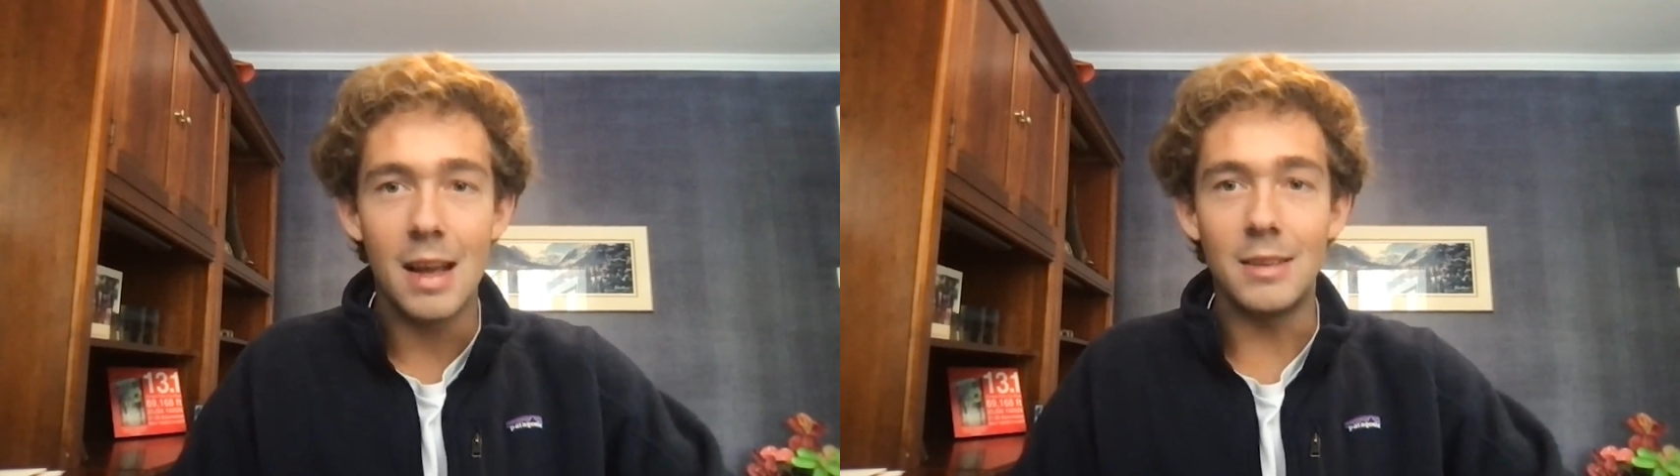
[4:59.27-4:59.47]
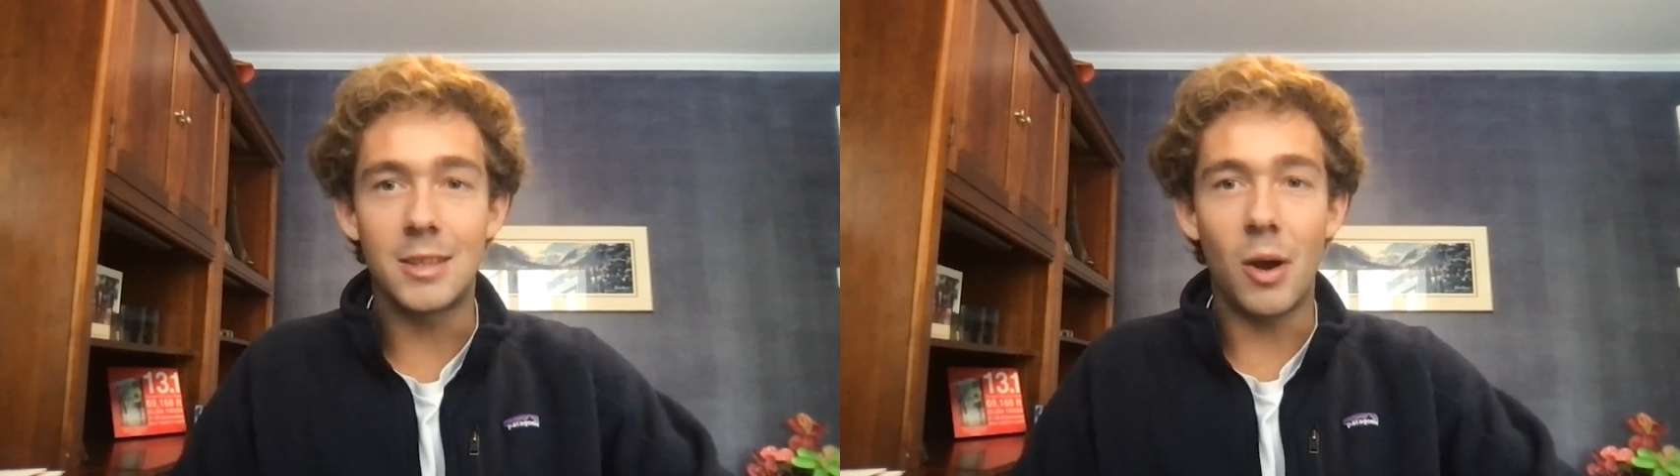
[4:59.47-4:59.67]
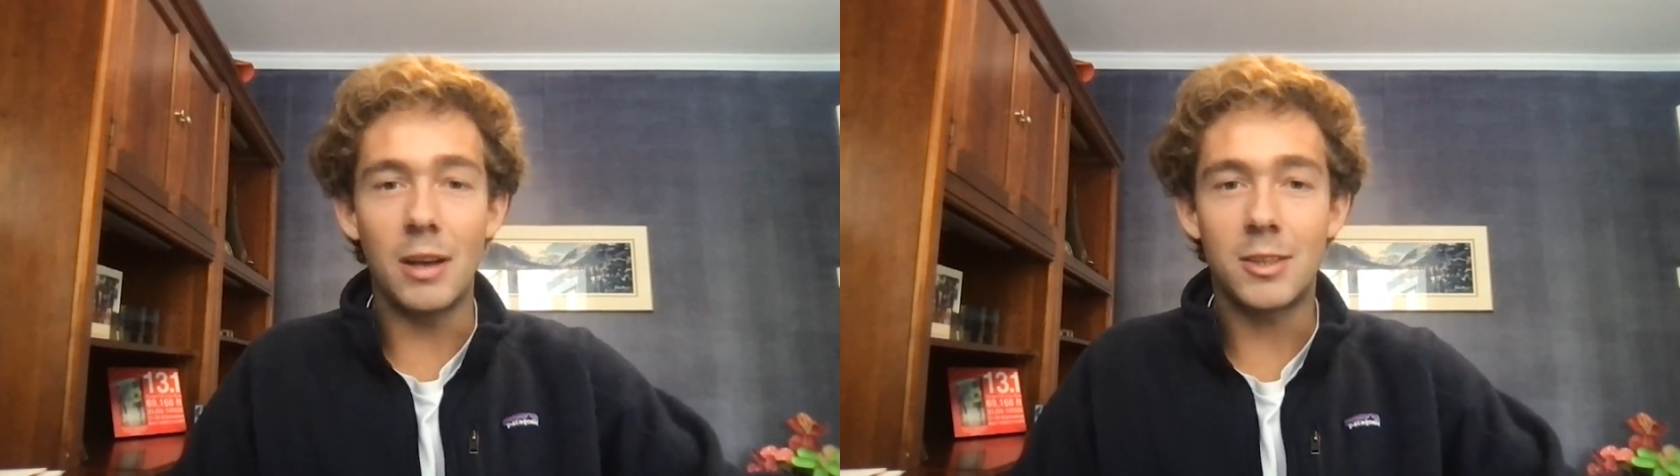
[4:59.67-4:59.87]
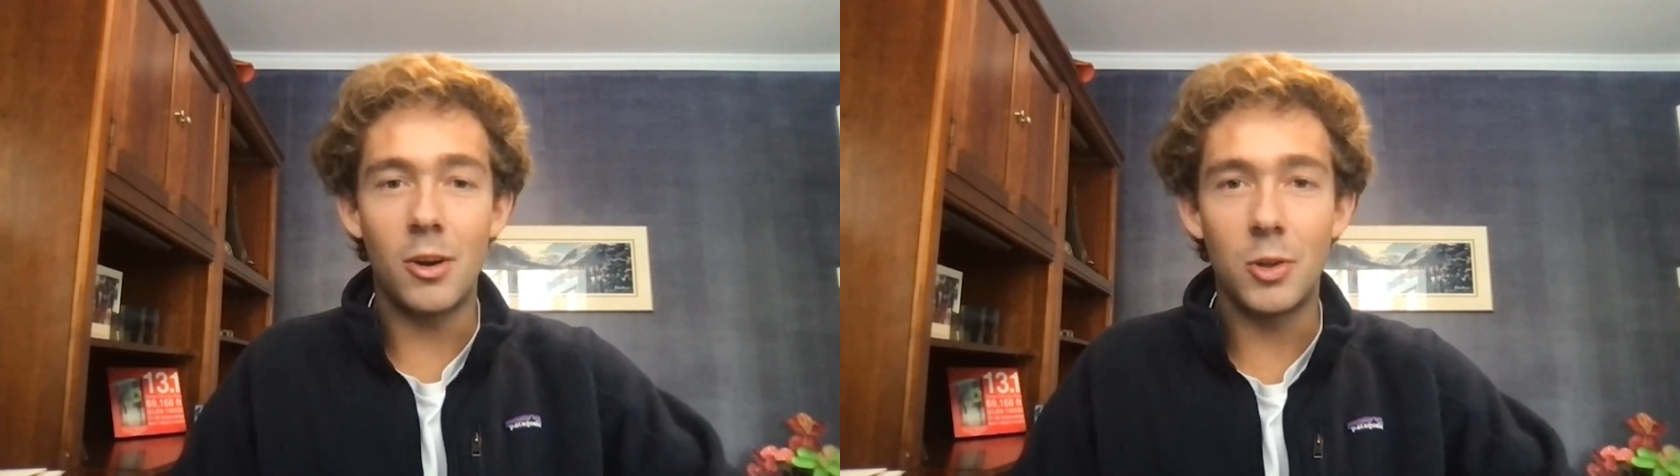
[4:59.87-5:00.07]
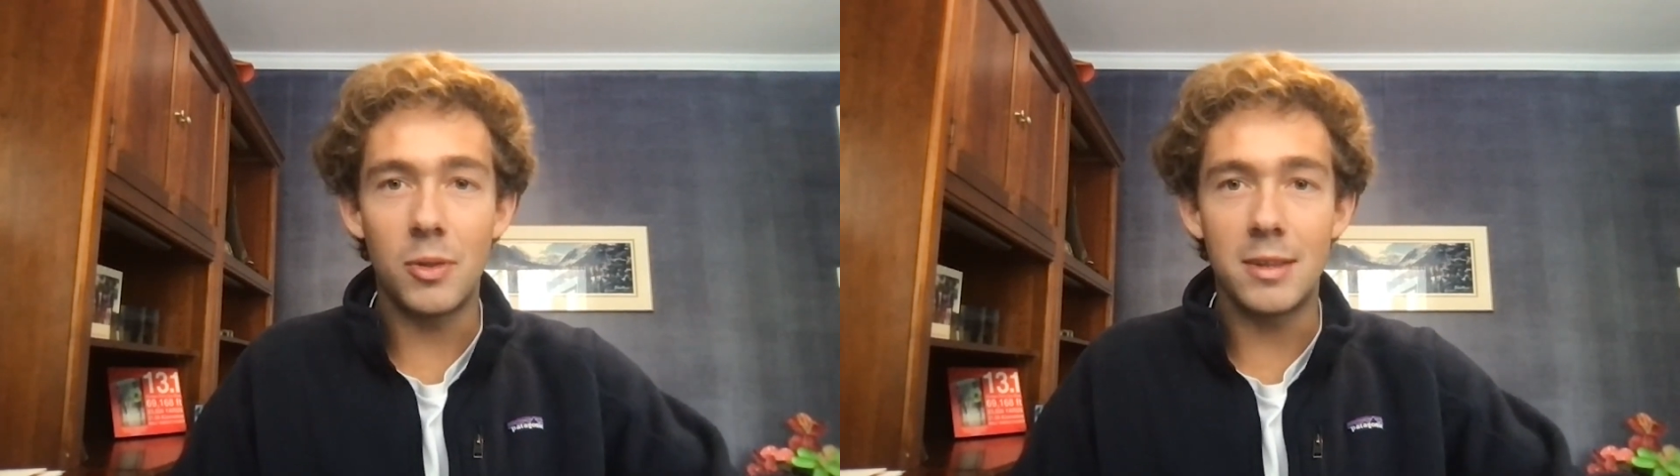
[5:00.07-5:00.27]
And so I
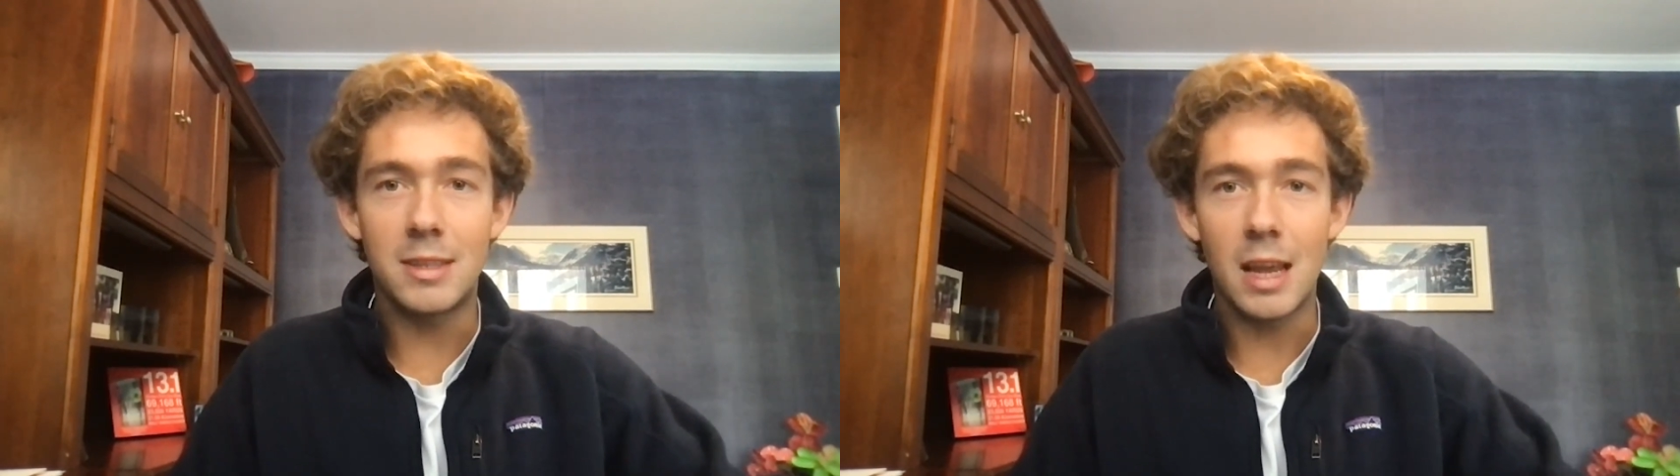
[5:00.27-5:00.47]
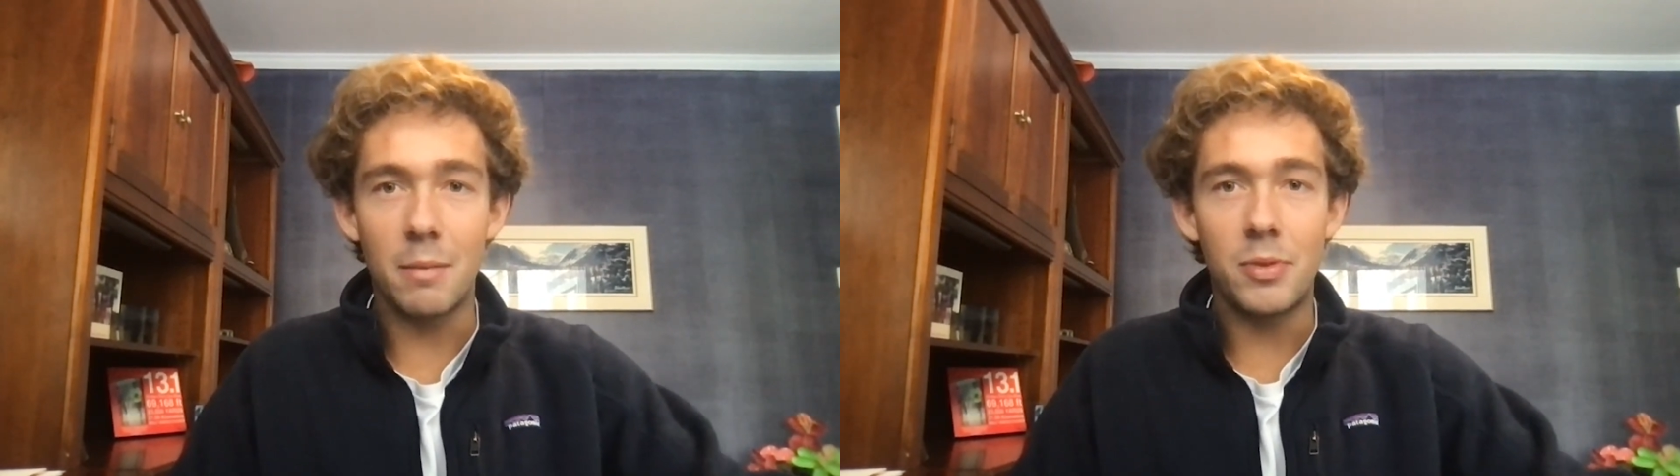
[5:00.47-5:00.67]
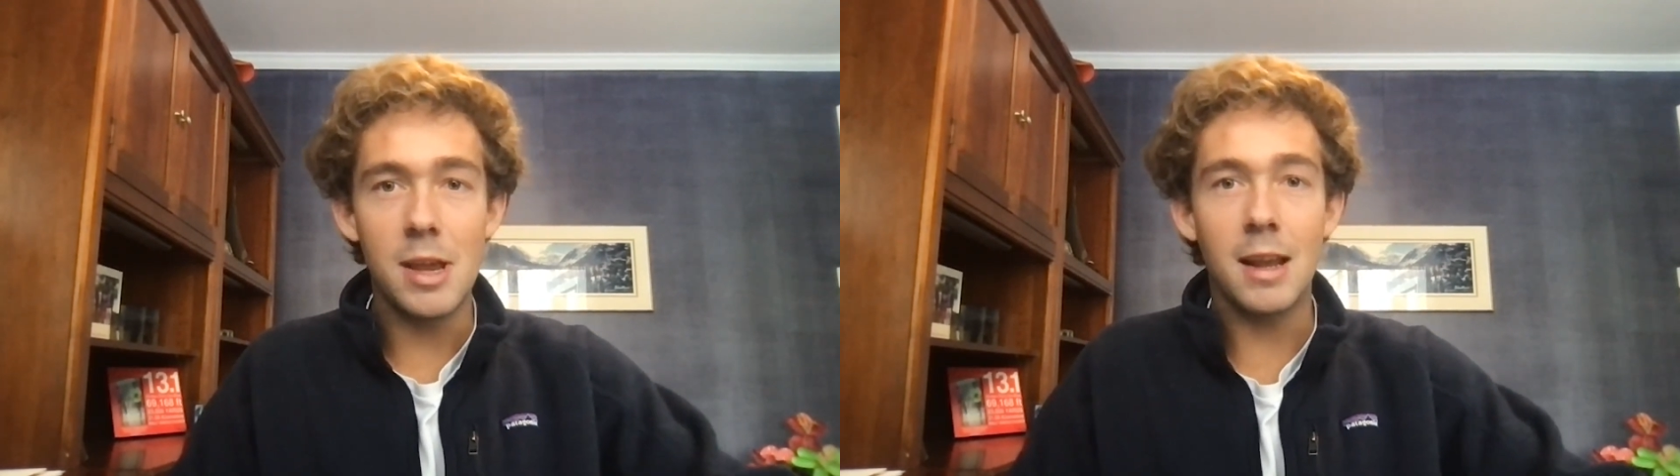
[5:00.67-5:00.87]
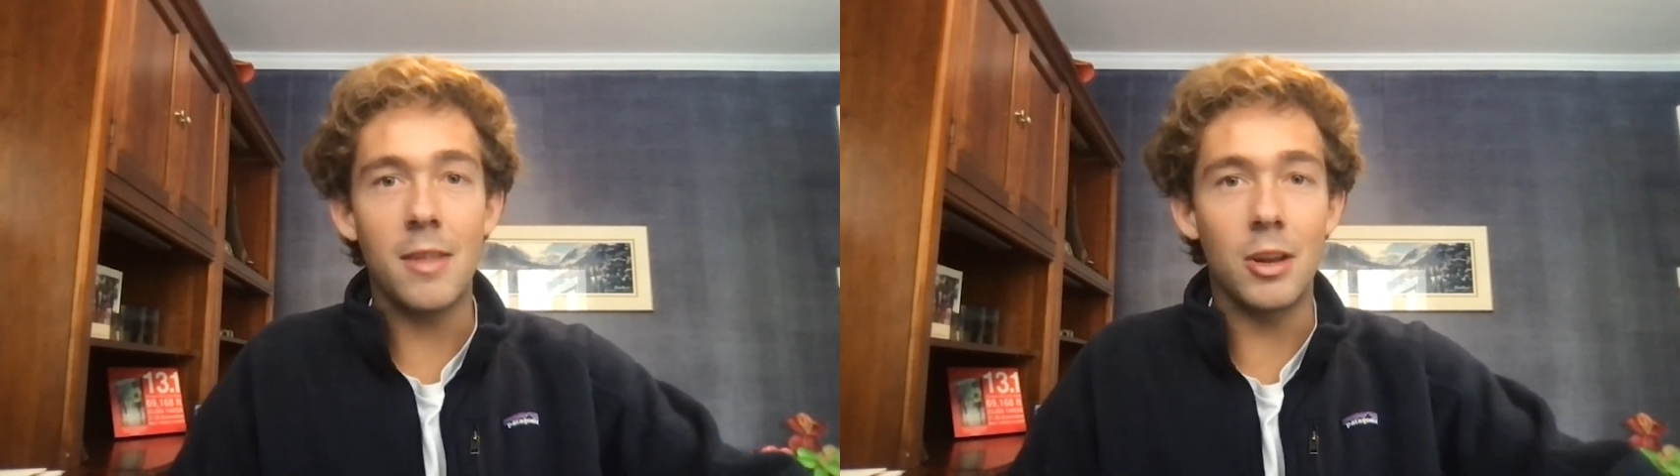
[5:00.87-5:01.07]
started doing the same thing,